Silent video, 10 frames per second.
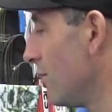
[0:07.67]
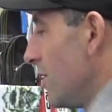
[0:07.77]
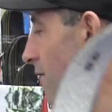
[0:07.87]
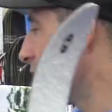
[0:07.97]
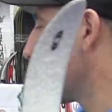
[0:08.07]
out
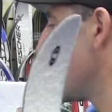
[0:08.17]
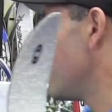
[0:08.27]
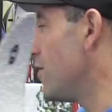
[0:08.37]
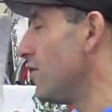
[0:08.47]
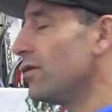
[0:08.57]
there for quite
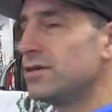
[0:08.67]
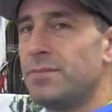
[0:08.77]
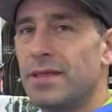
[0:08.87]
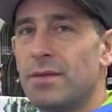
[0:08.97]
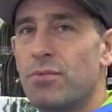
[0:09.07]
a few years,
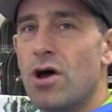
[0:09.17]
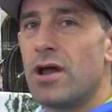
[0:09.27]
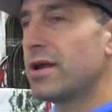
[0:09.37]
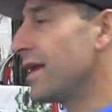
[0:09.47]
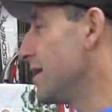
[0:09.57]
but the
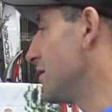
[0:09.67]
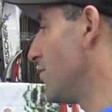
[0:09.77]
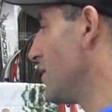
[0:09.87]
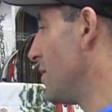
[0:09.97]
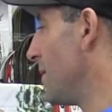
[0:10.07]
product
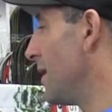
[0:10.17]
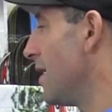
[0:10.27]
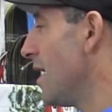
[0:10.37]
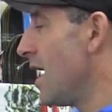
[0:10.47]
hasn't really been